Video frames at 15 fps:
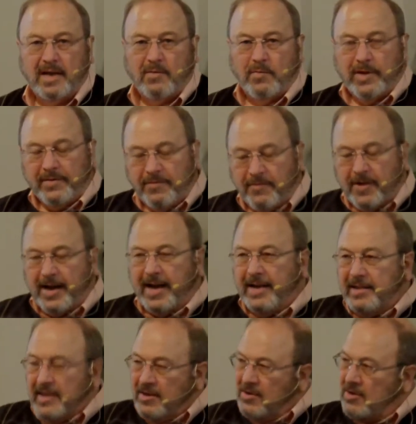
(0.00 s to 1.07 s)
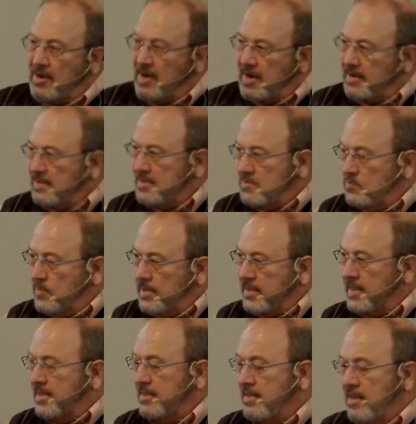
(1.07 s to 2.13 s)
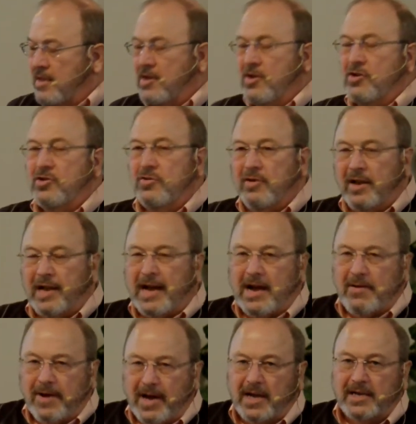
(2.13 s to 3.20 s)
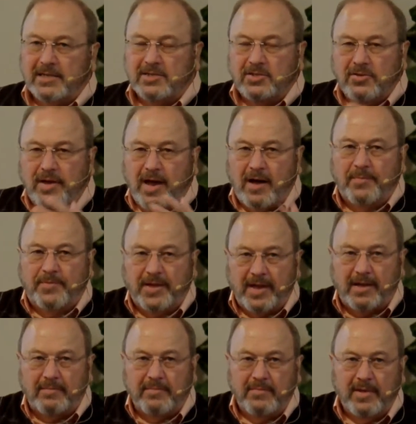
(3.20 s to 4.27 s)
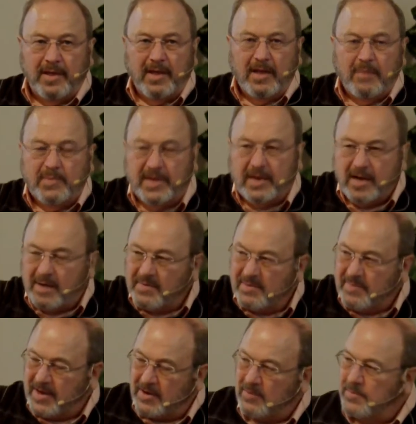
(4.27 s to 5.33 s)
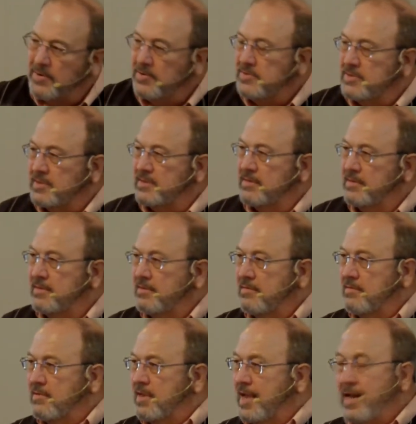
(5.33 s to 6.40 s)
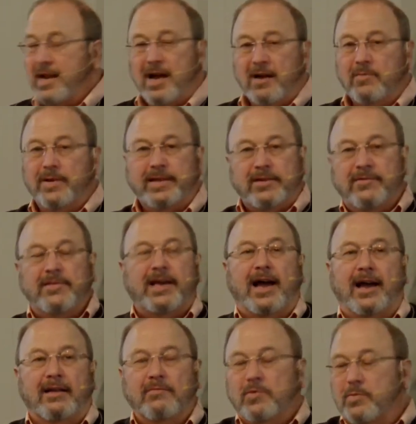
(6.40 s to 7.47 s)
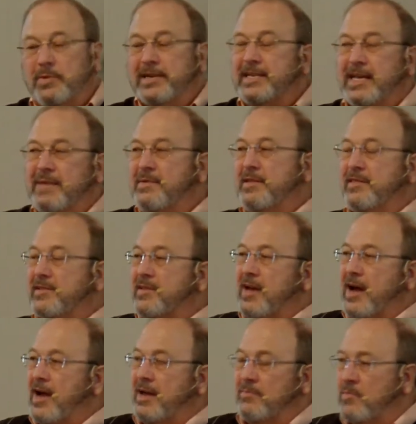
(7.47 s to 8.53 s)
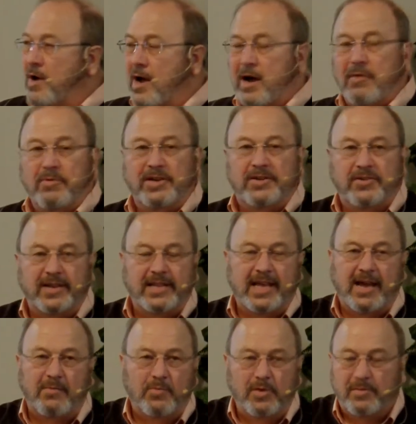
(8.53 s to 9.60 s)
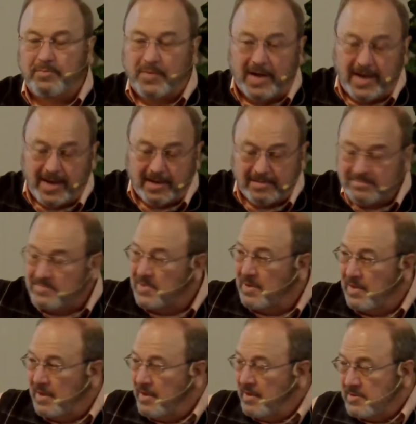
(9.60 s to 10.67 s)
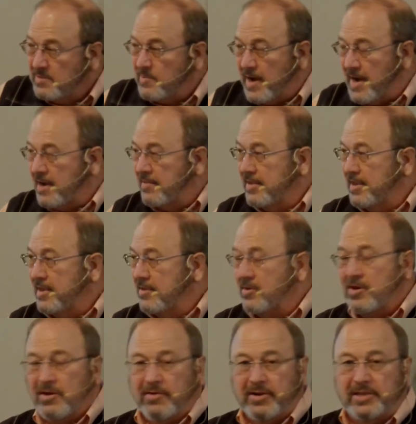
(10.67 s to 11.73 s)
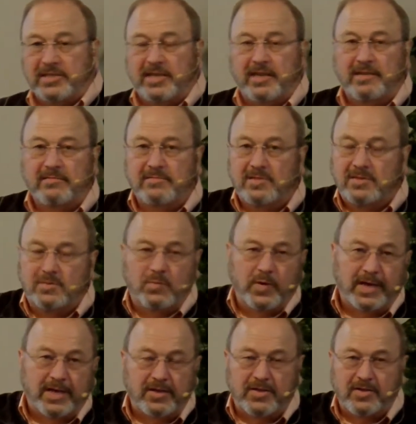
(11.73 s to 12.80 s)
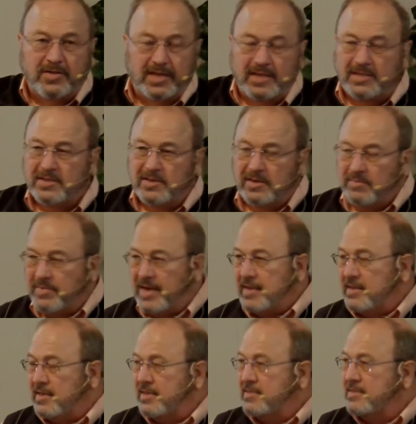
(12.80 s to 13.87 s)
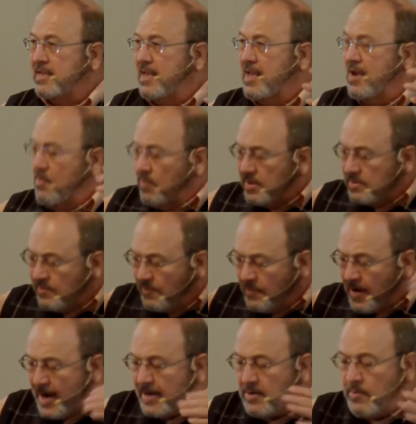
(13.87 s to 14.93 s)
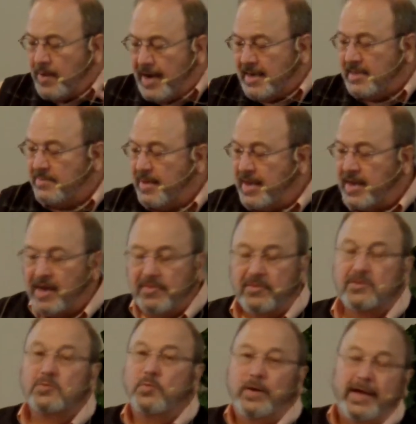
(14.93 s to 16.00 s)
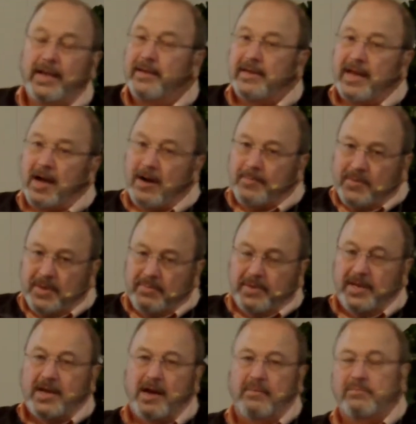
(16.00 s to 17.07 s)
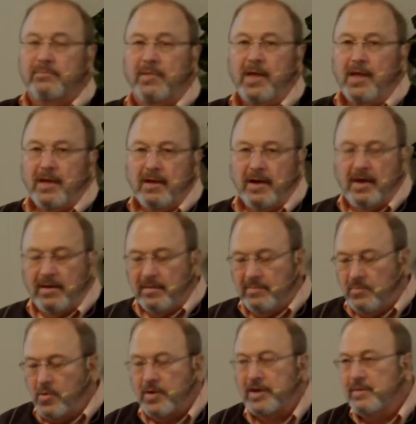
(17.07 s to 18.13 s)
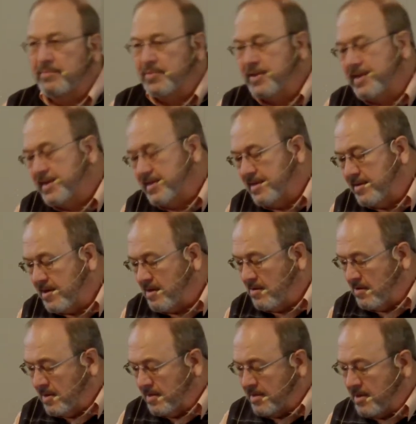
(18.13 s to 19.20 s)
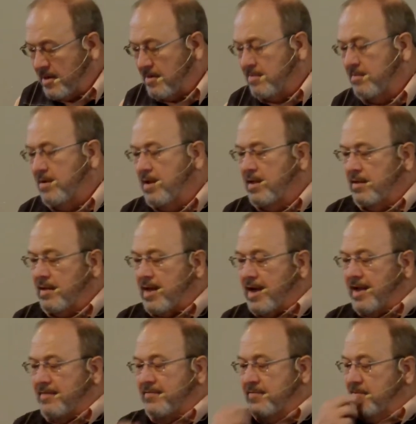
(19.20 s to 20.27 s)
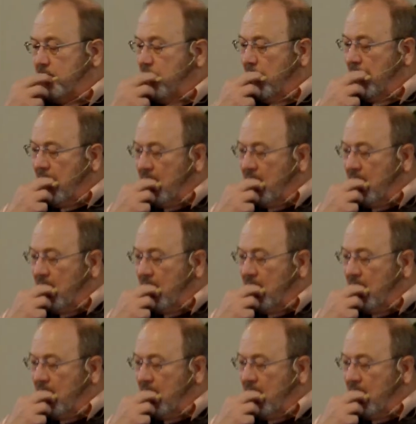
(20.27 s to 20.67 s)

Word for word: That we find that God is willing to allow us to help them become a better person. And how do we do that? We're redeeming the time. How are we doing that? We're by smiling, encouraging, we can do this, you can make this. We find a way to make others win, to help them become uh, more complete in their, in their life.